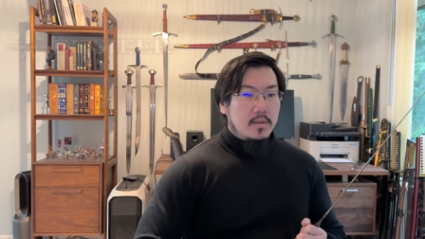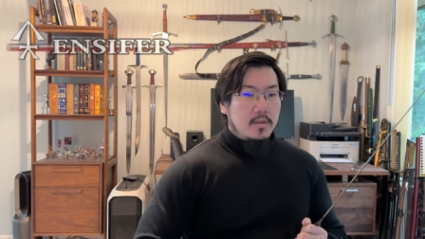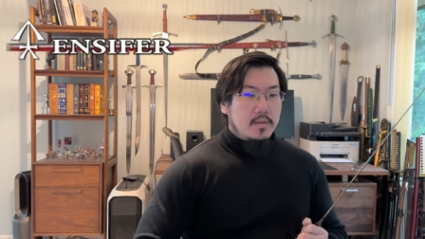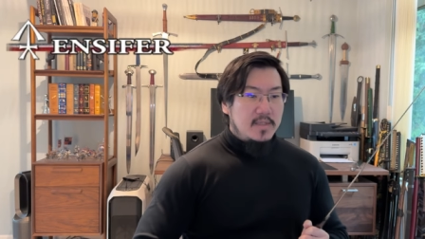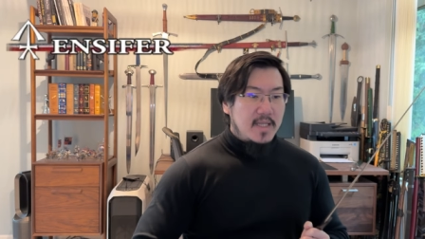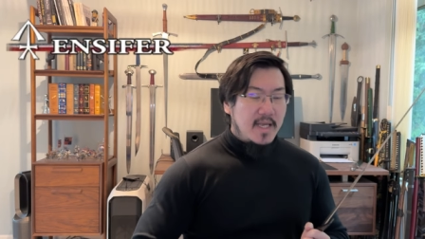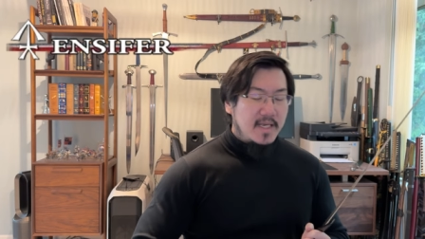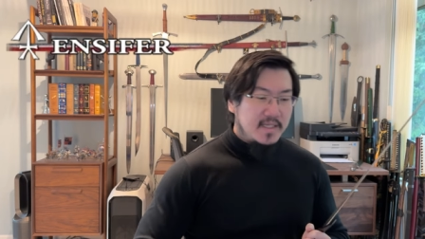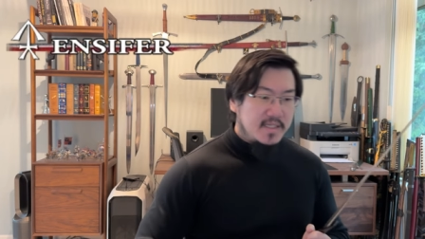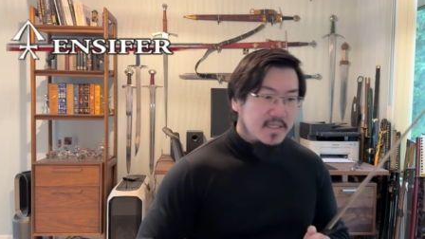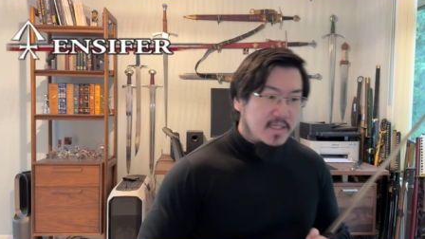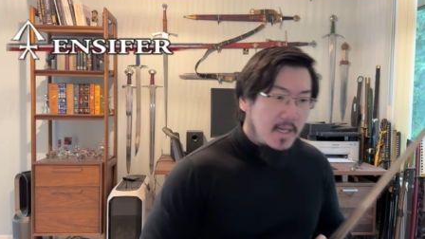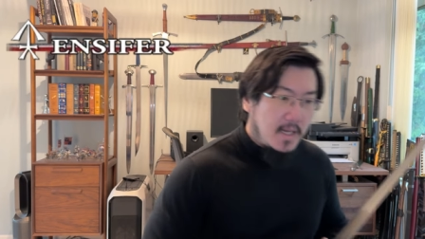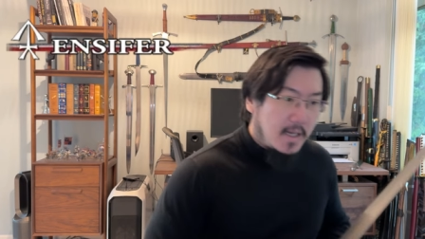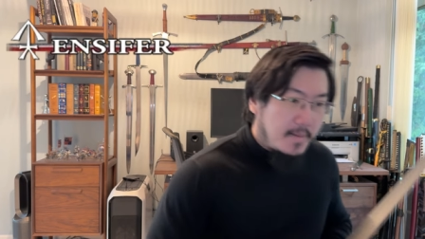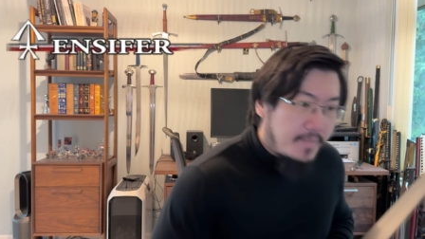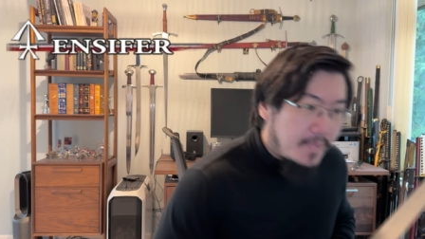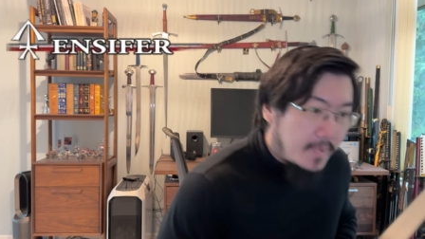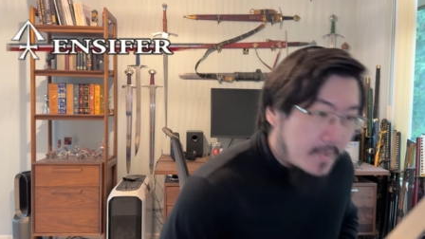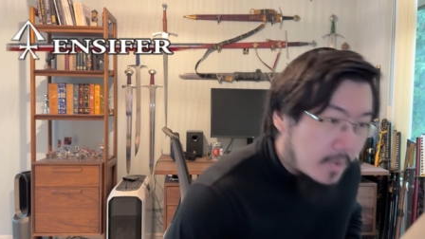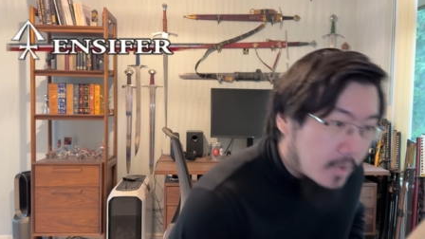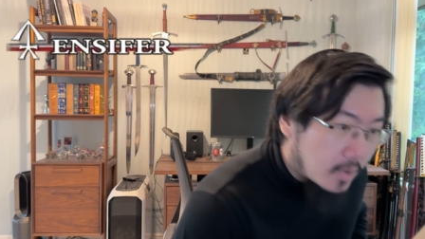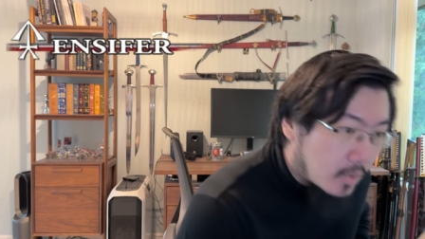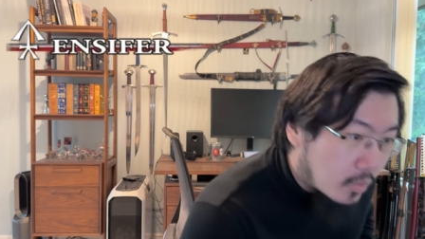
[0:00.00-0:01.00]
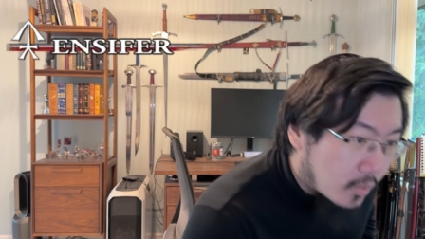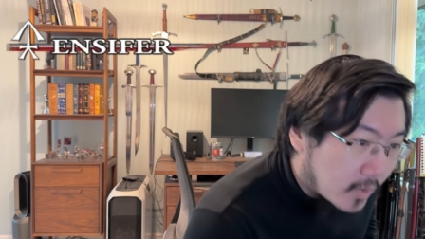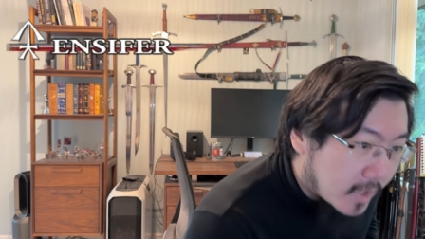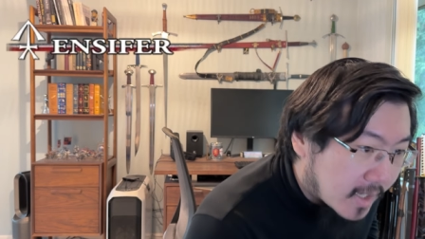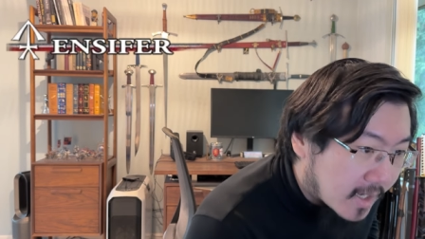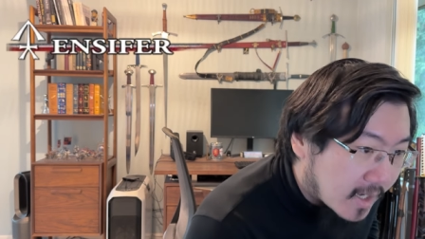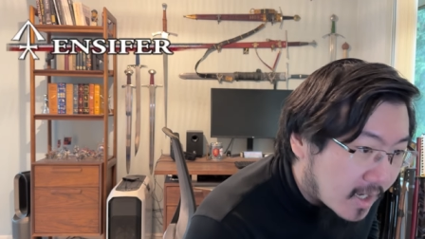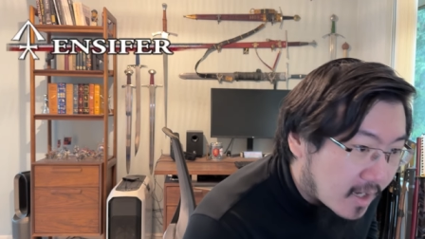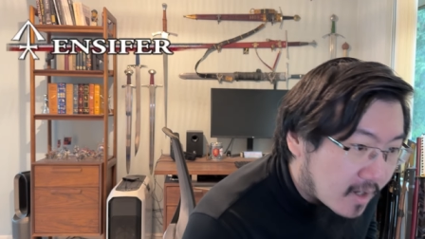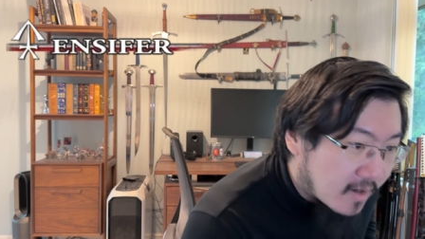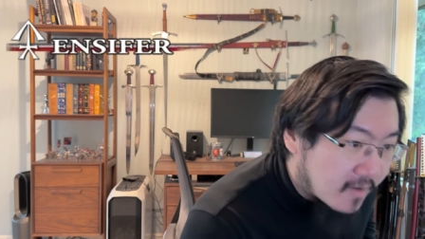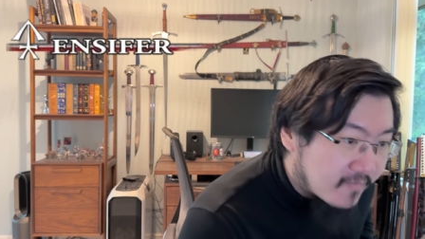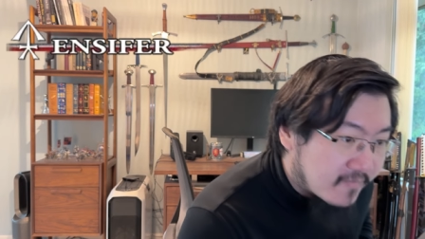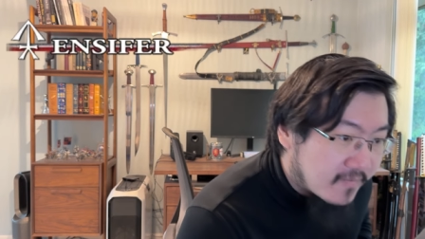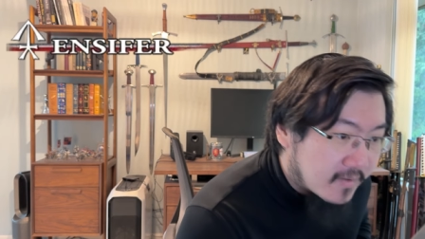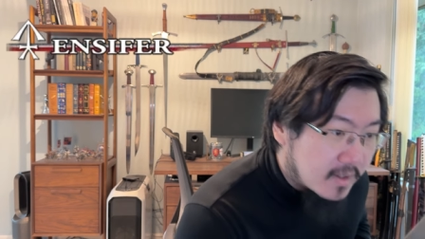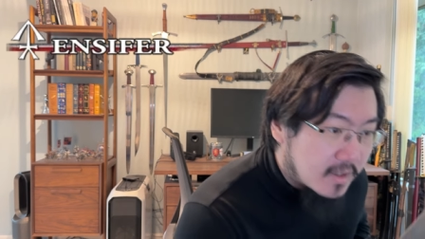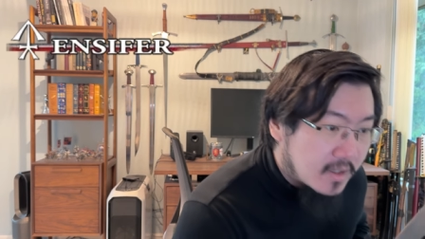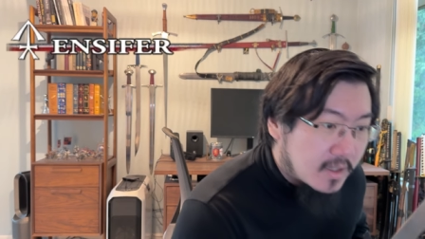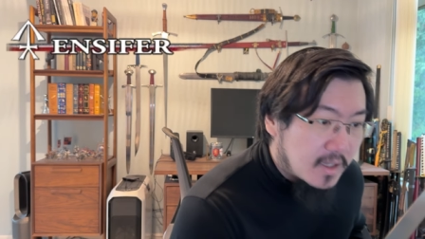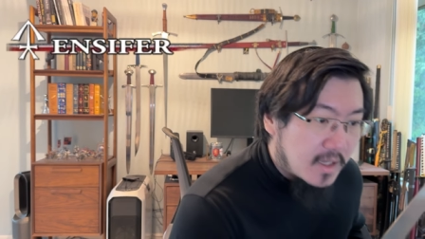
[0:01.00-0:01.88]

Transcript: Next up, we have